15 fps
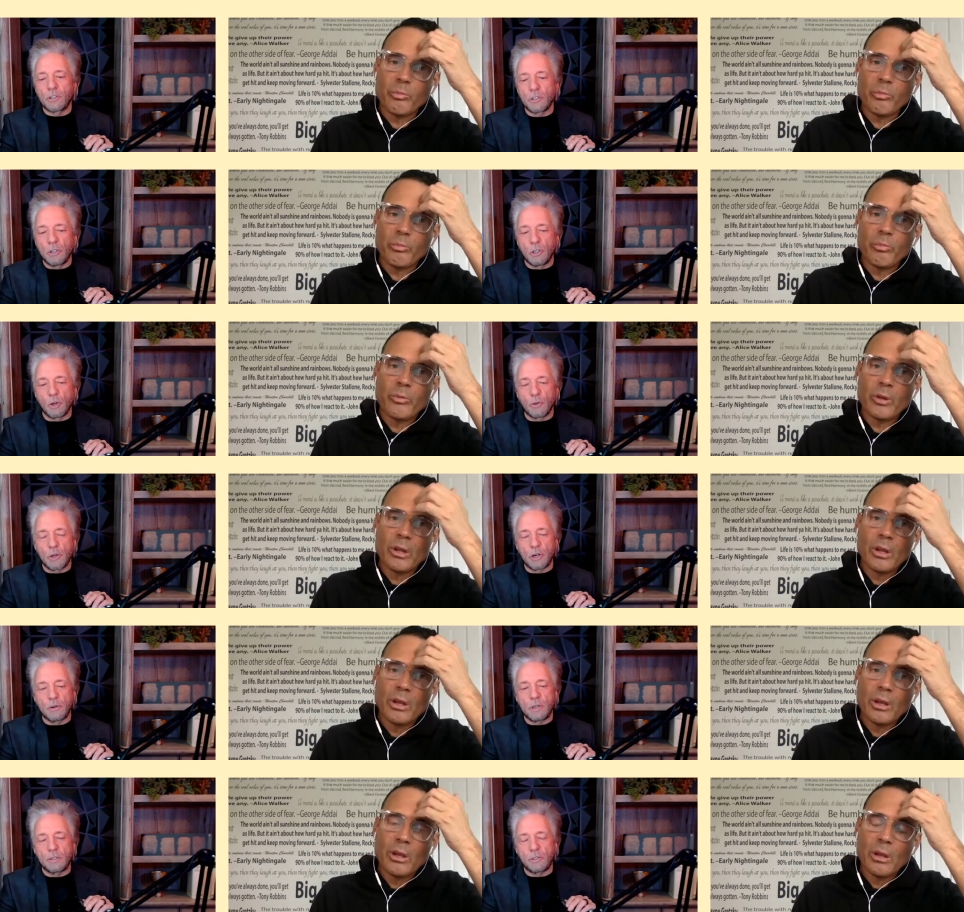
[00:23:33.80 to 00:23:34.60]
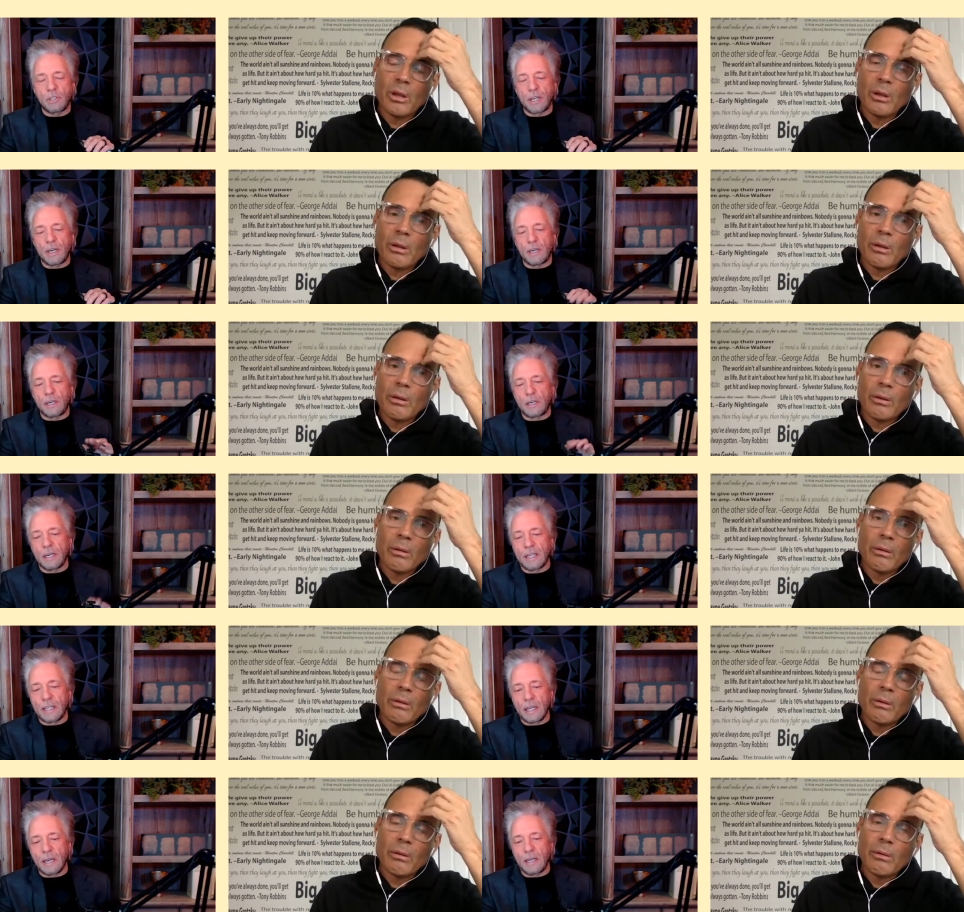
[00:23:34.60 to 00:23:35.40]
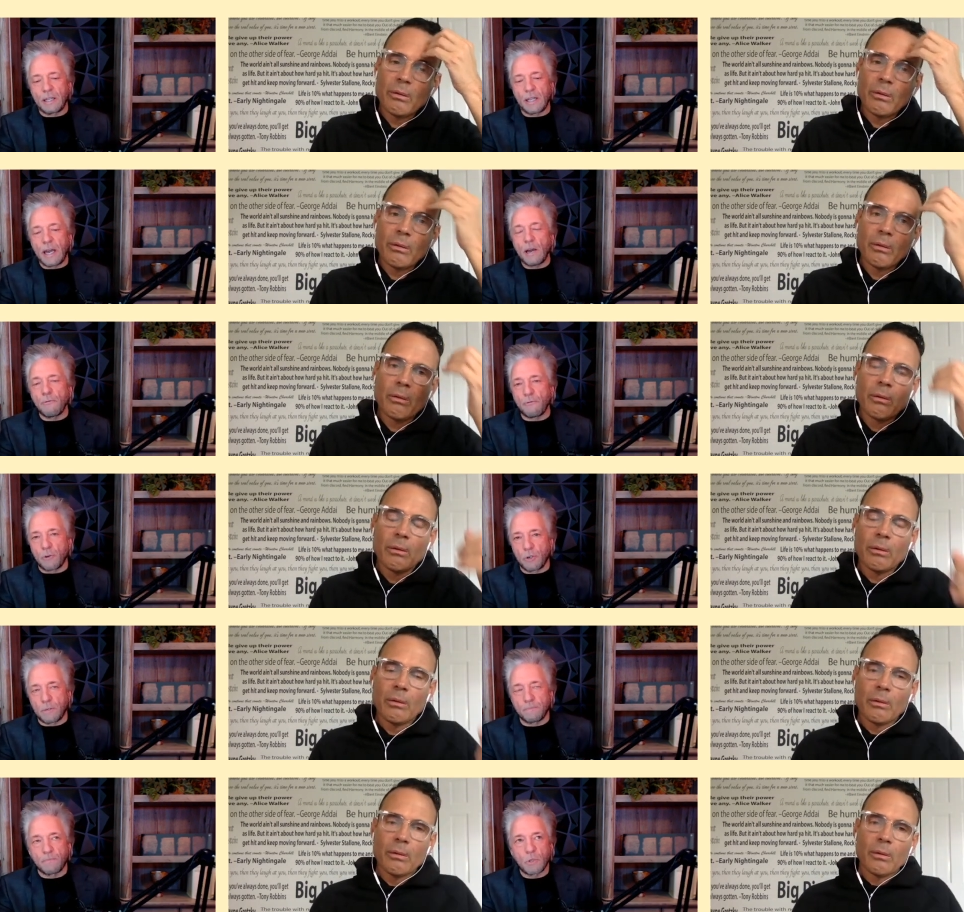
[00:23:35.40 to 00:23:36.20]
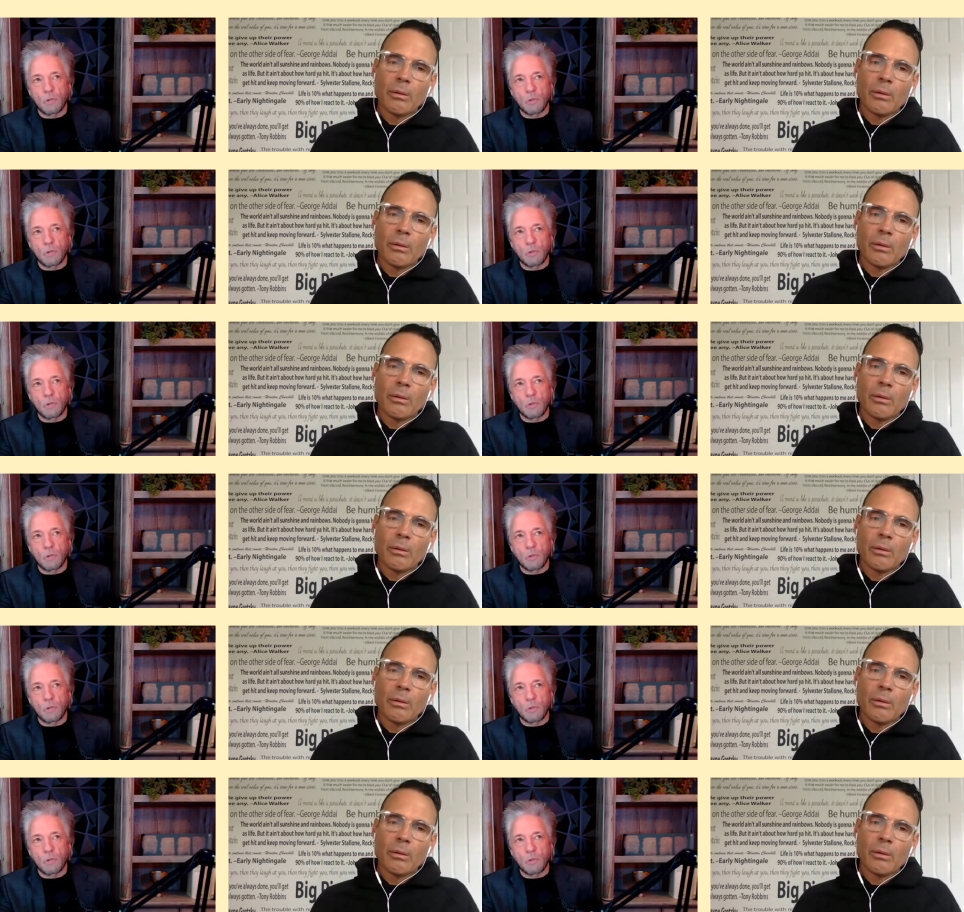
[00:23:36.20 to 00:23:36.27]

Speaker 1: you know there is a an an effort.